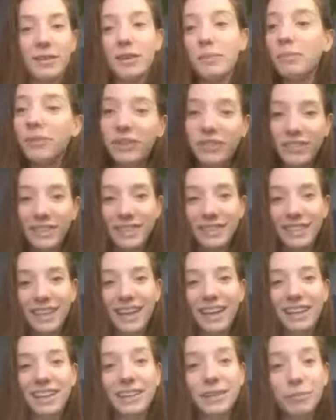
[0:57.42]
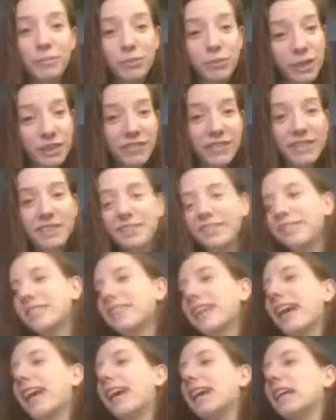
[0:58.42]
I previously
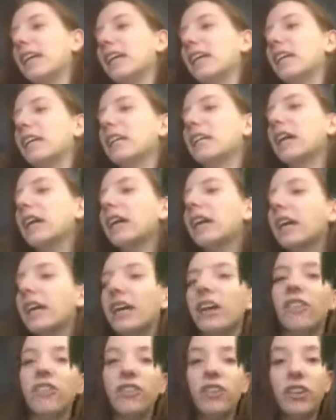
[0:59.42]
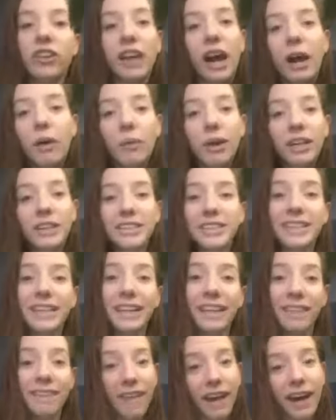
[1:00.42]
say is, if you're not watching
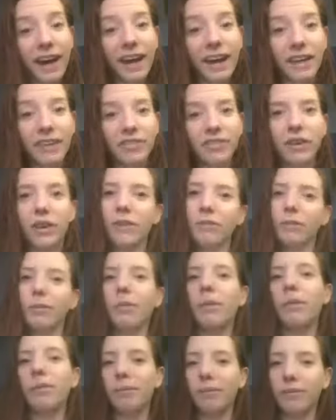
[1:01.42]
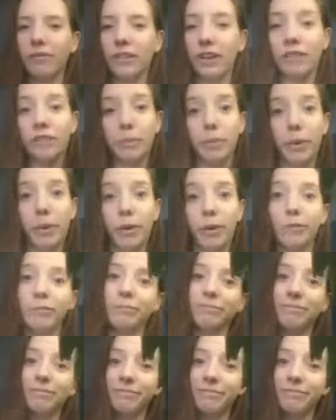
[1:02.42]
it live, favorite bowl.